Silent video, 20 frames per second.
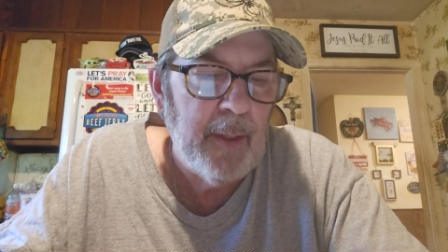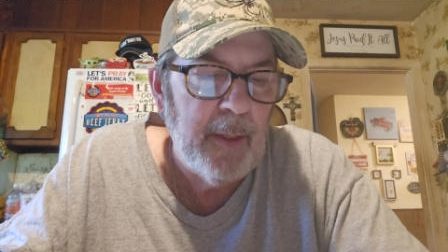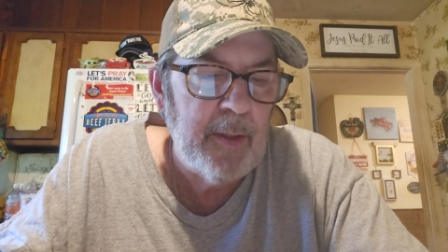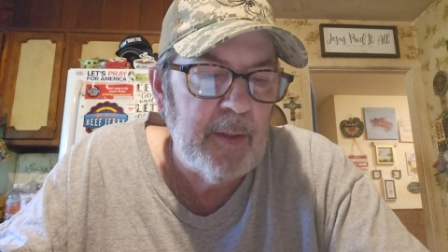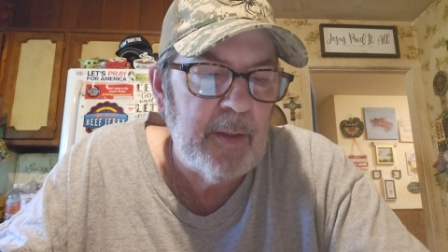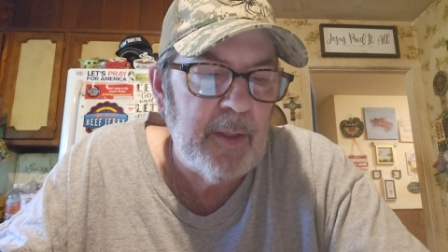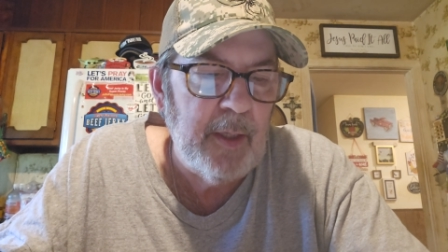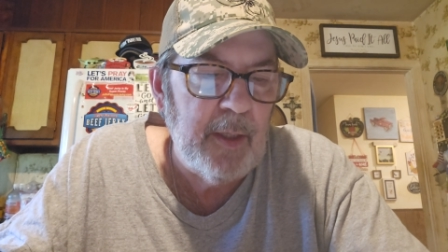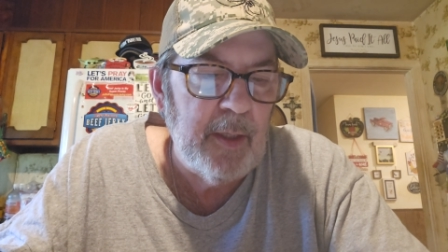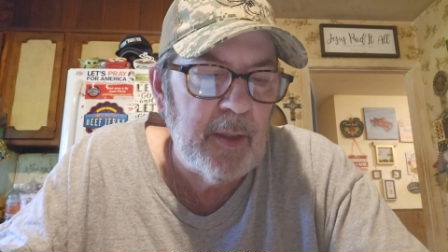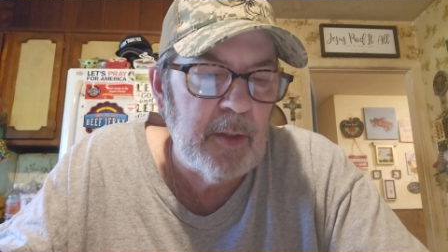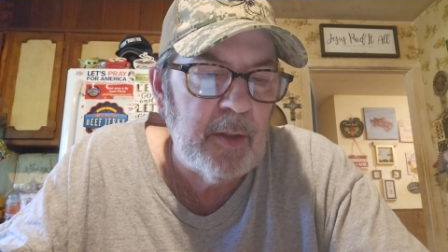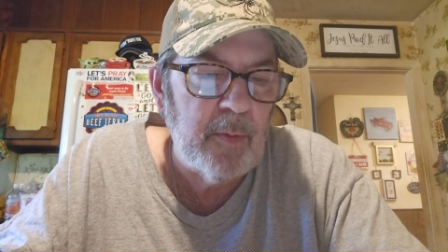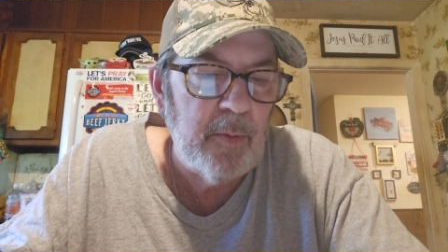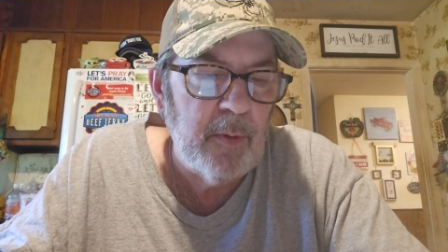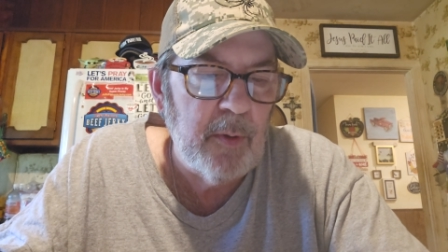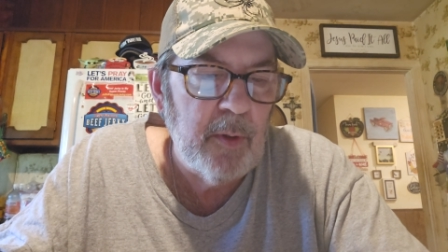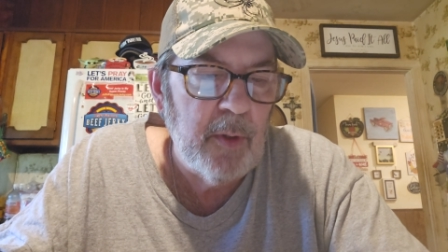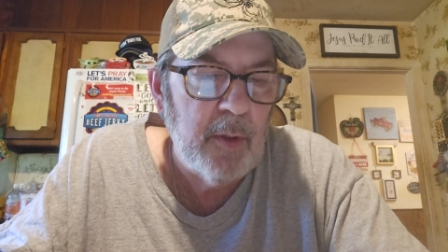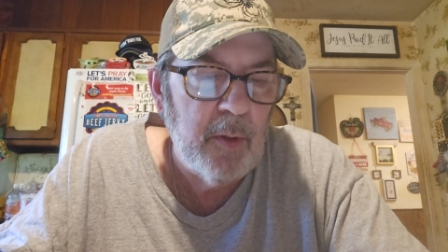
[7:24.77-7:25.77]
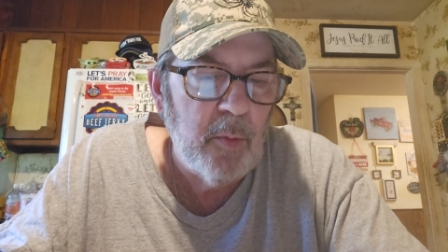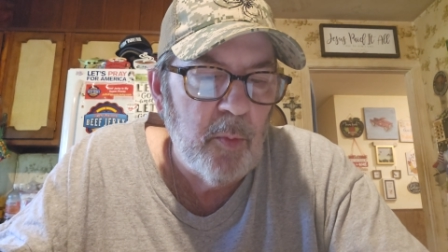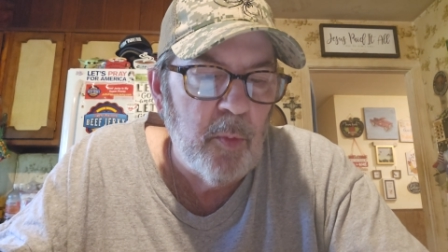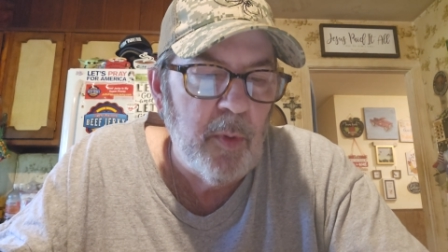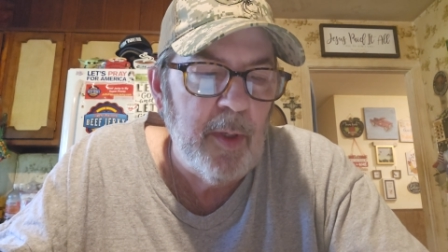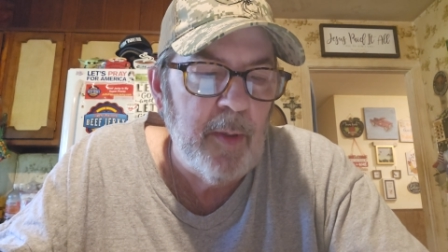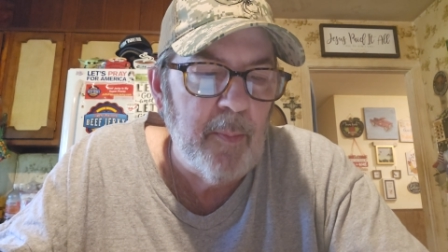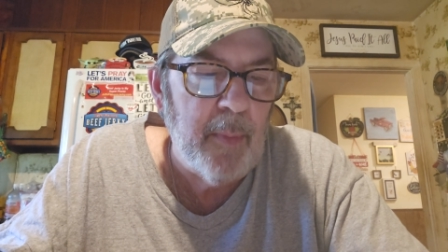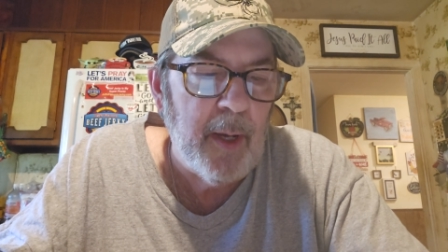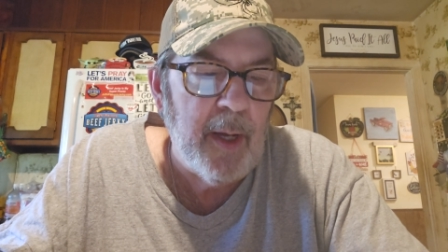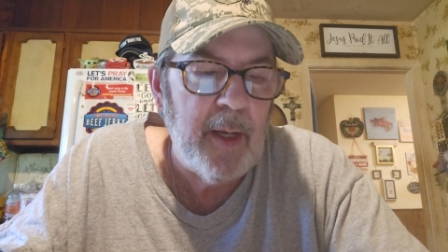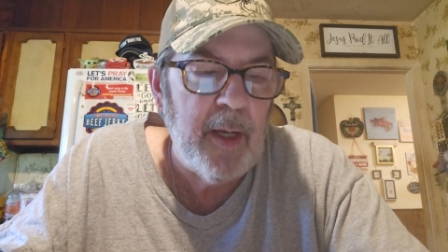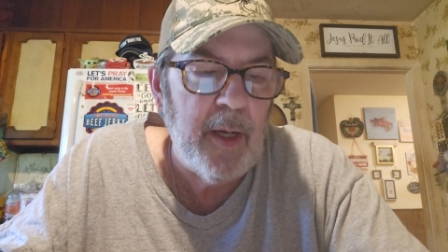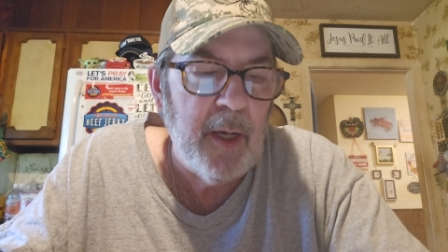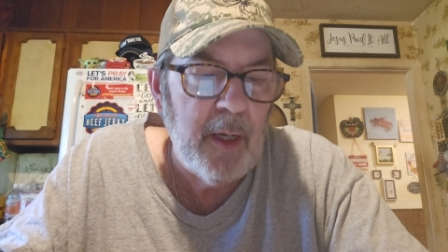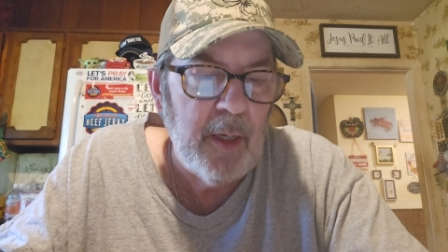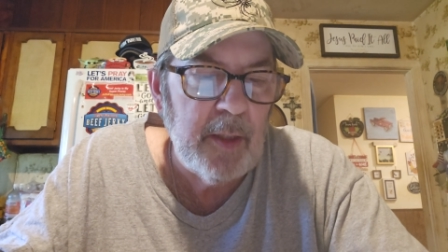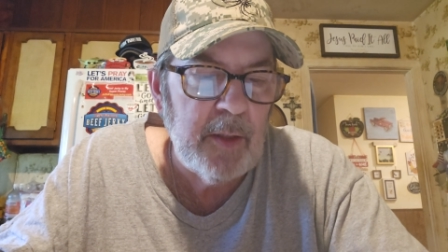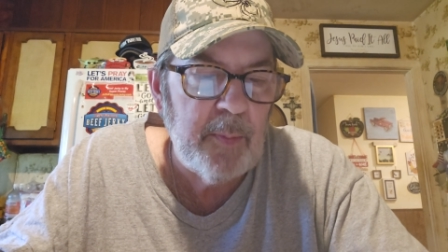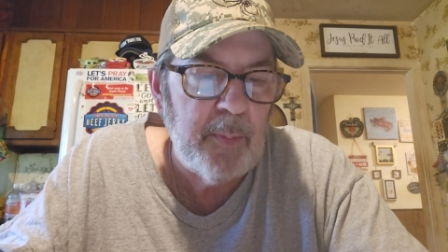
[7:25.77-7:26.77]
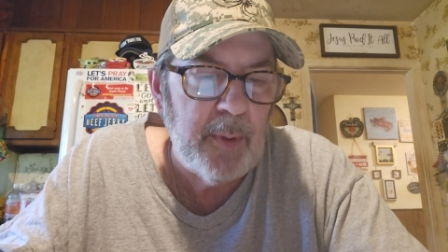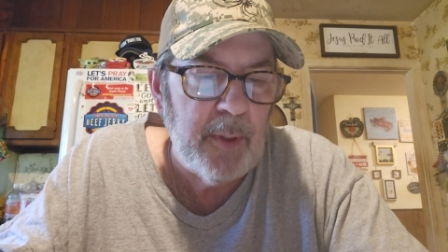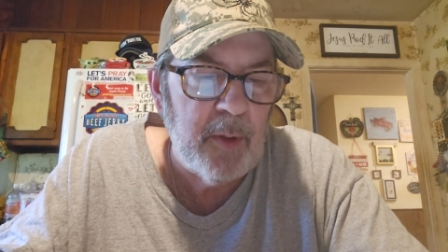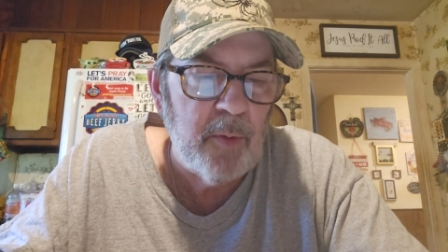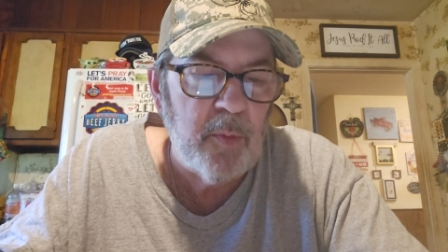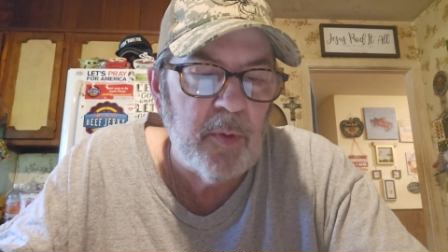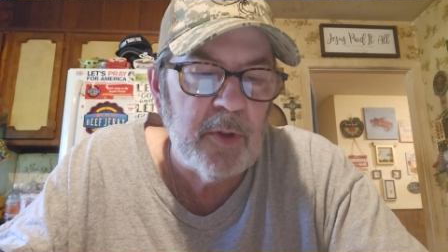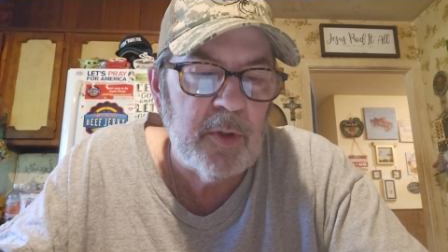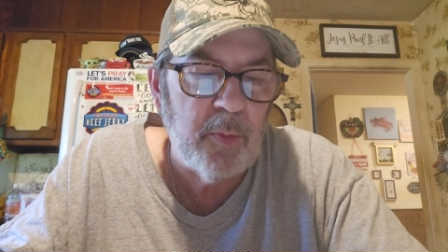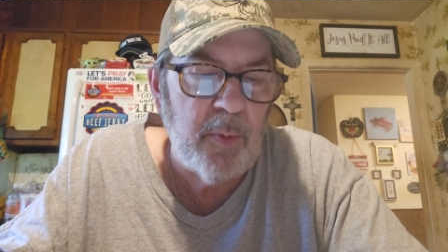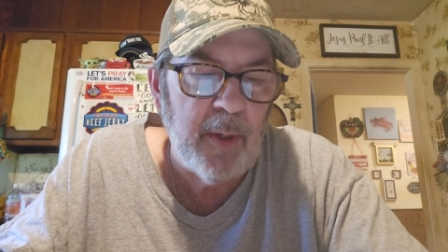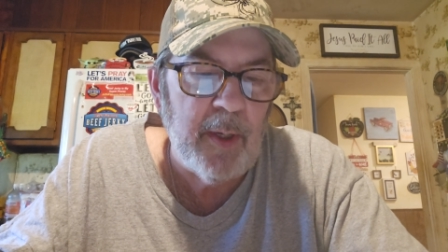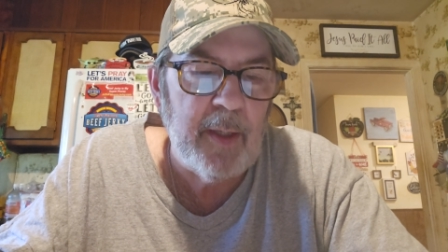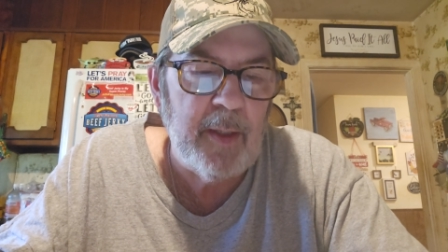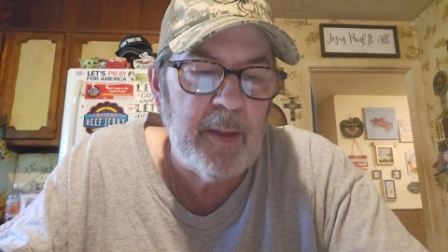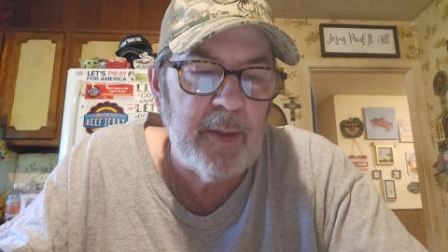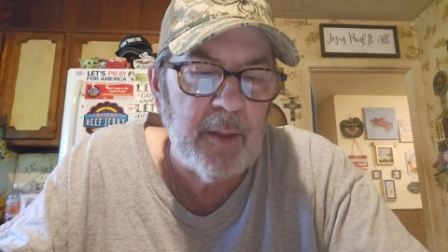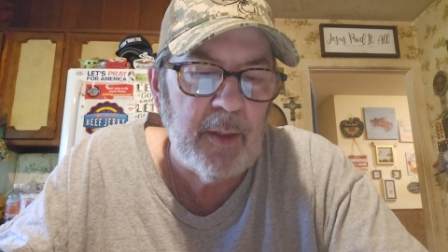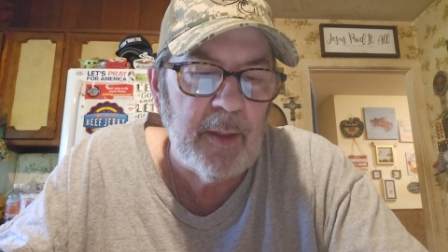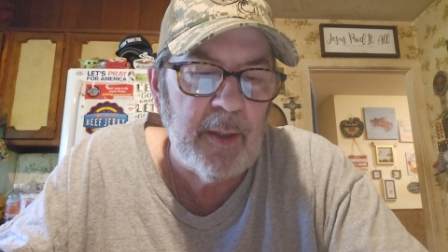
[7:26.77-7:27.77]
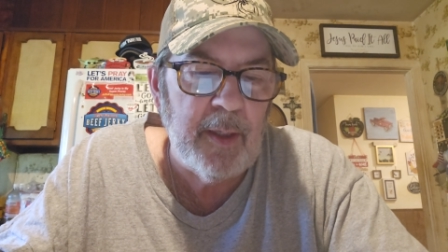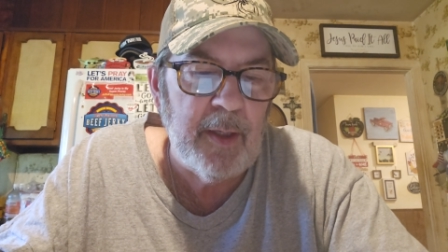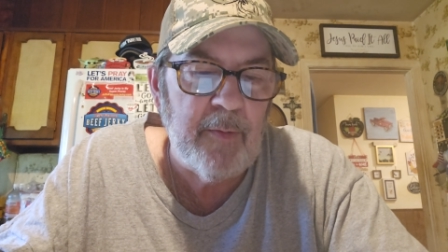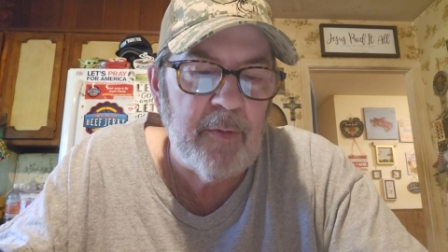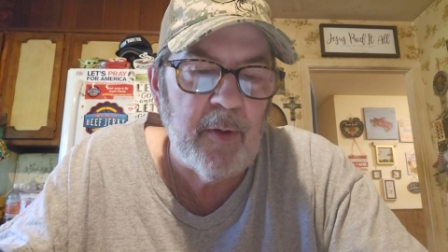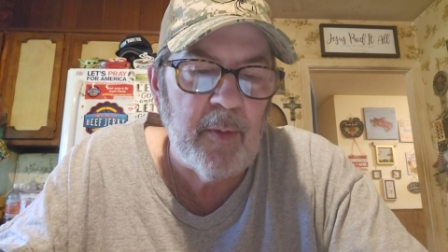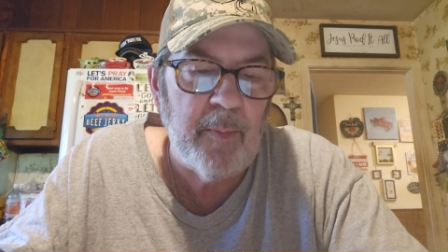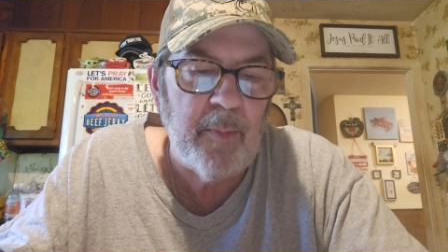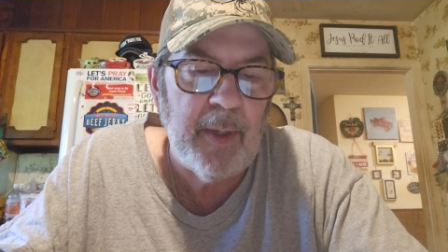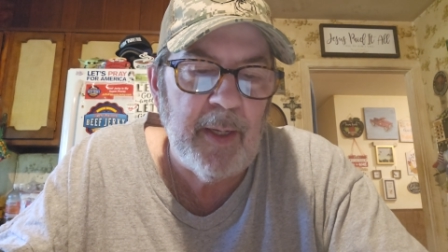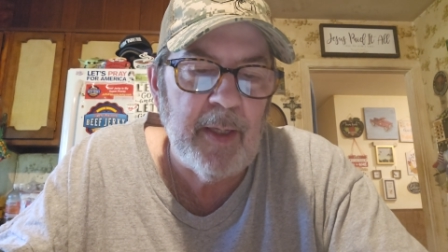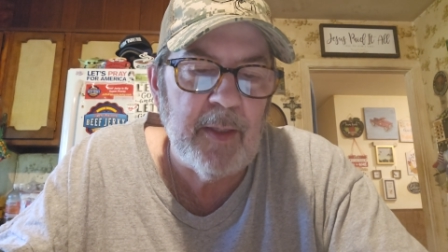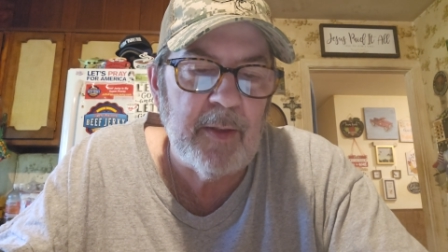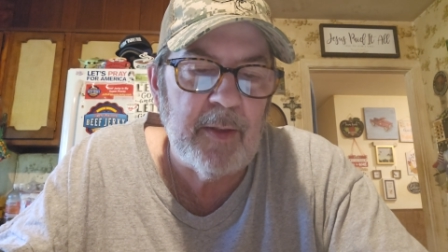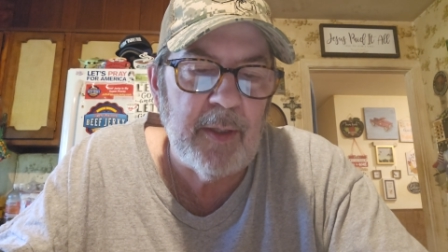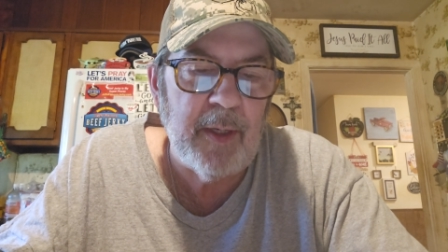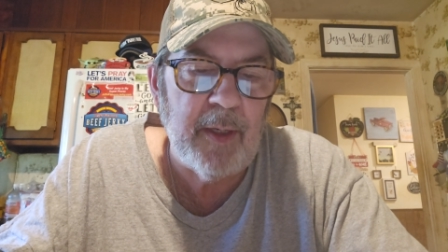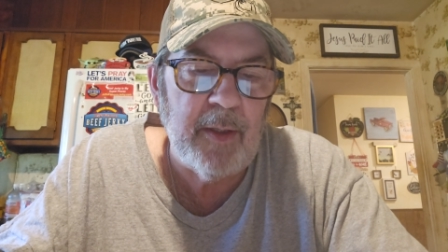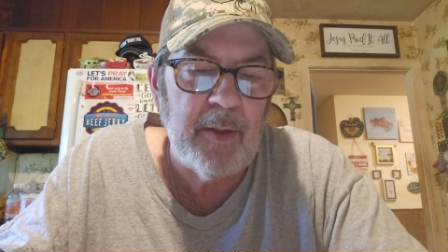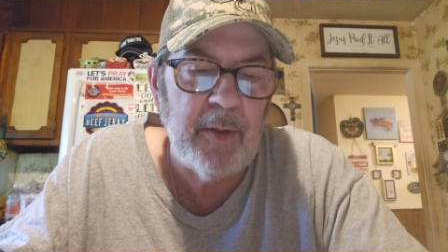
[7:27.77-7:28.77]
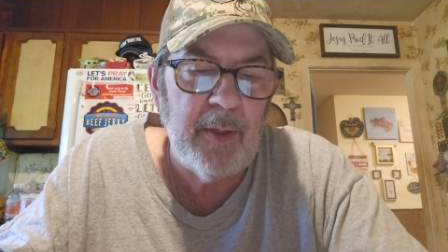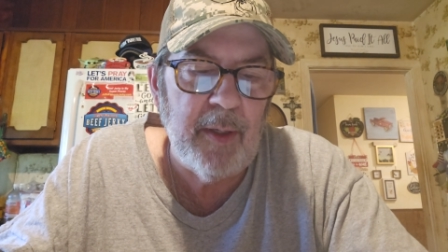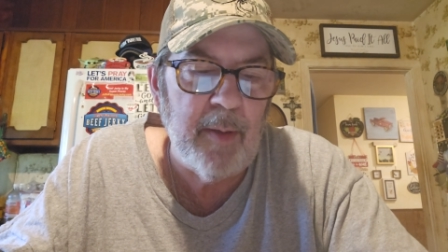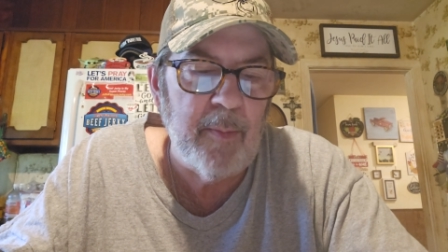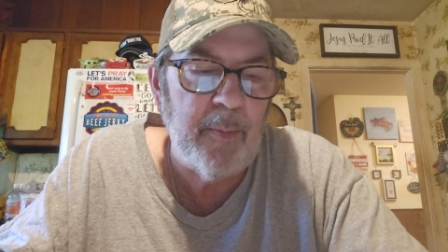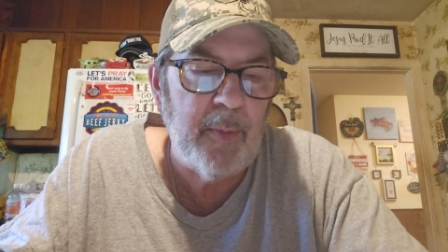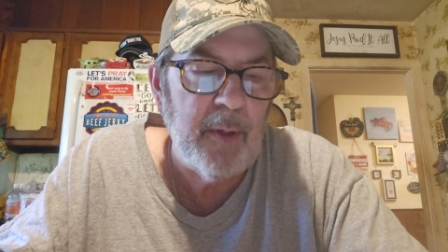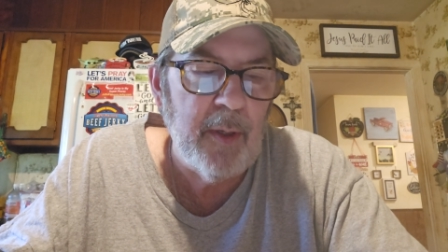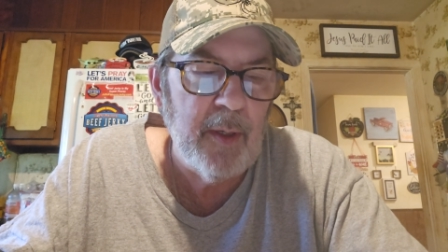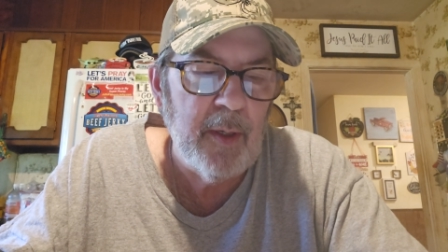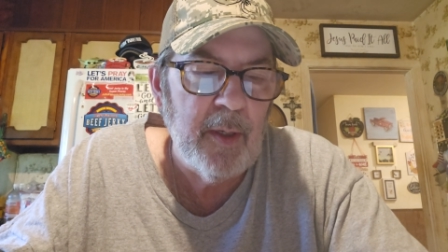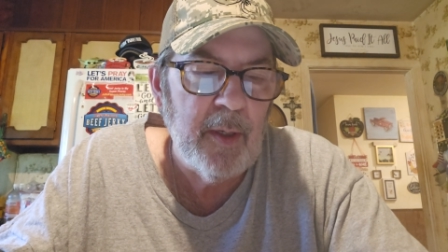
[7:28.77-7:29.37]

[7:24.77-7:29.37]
It says, when my husband was ready to leave, the man said to him,